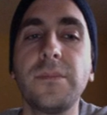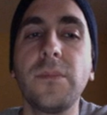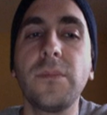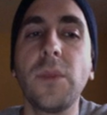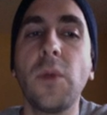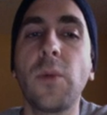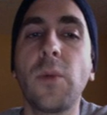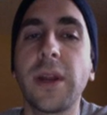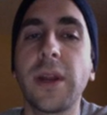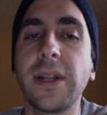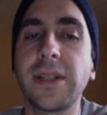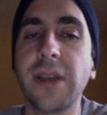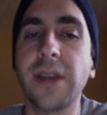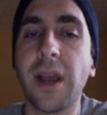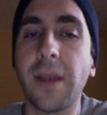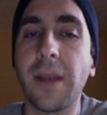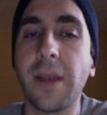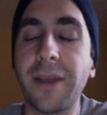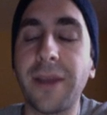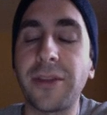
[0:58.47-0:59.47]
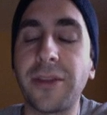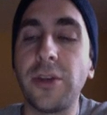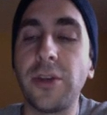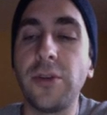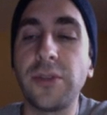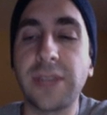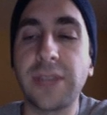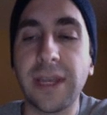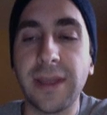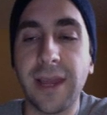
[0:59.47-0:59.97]
We're going to talk about the
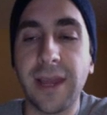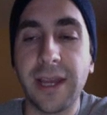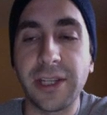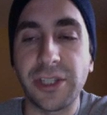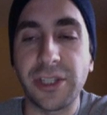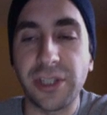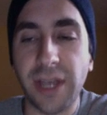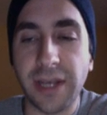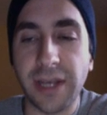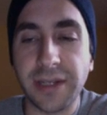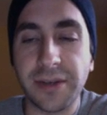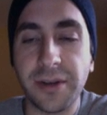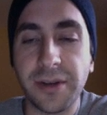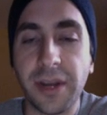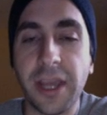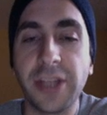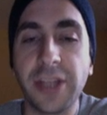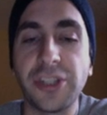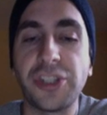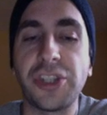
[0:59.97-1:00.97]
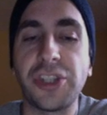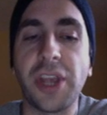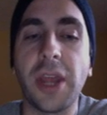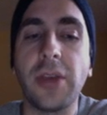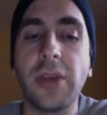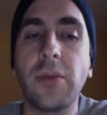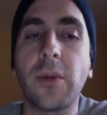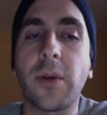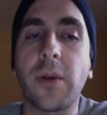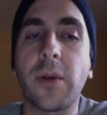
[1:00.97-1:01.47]
news headlines yesterday,
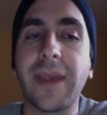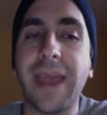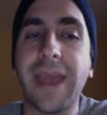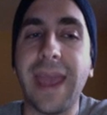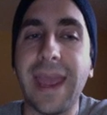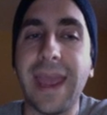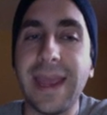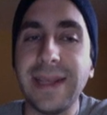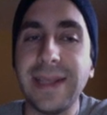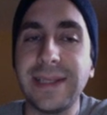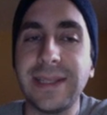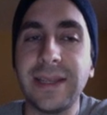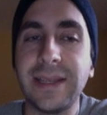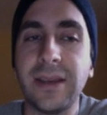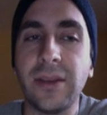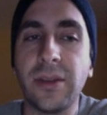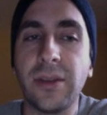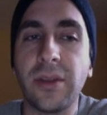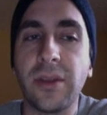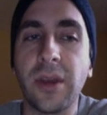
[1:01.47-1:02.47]
January 18th.